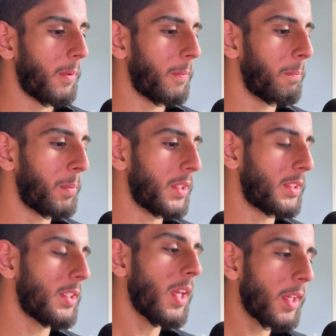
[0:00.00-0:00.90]
But
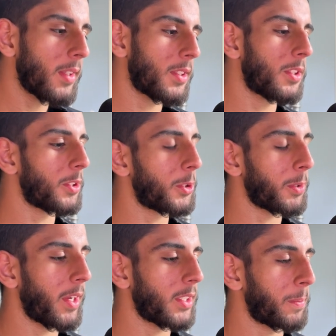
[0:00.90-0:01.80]
saying this is the
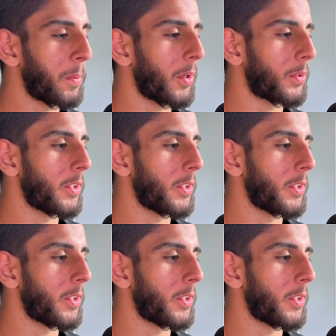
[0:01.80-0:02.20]
Jurassic Park 3